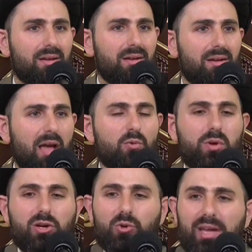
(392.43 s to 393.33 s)
And we
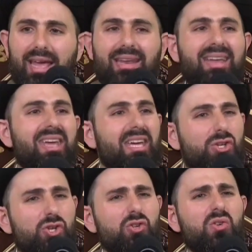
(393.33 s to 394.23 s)
create an
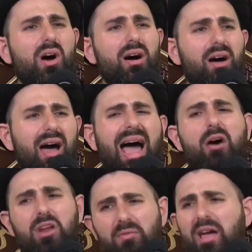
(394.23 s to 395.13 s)
issue
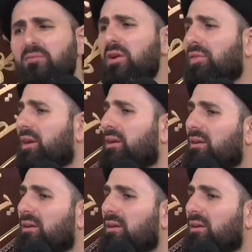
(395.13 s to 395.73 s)
out of everything.